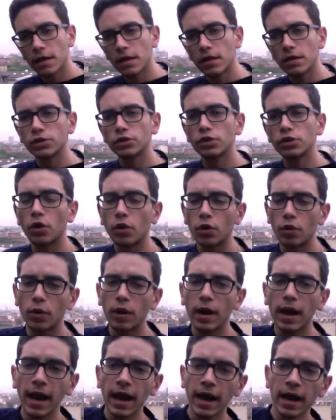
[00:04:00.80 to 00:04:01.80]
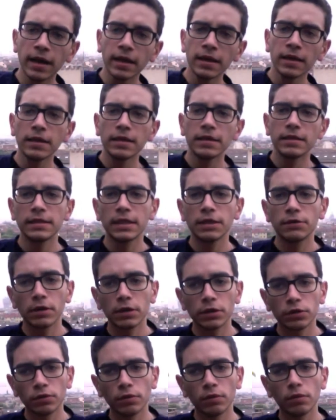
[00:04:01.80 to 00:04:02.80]
So, I is equal
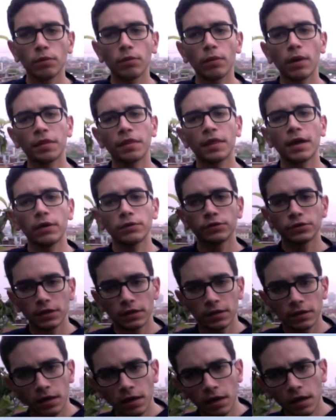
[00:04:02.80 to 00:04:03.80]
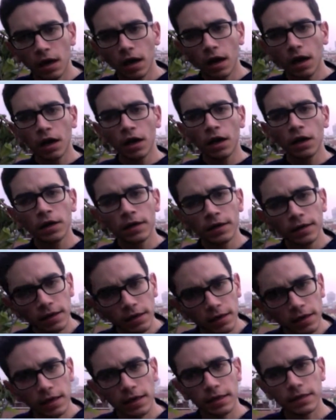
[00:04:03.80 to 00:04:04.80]
to 1,000, R
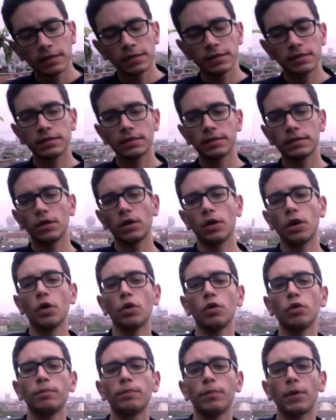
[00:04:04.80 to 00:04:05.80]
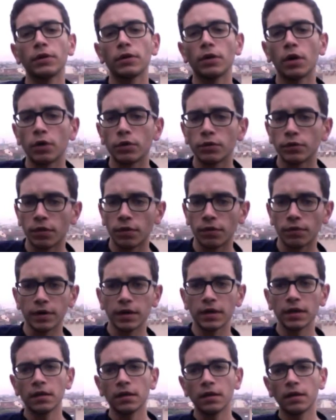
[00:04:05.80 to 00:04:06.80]
is
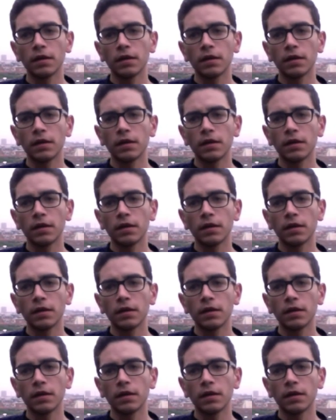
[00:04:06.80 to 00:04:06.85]
0.03,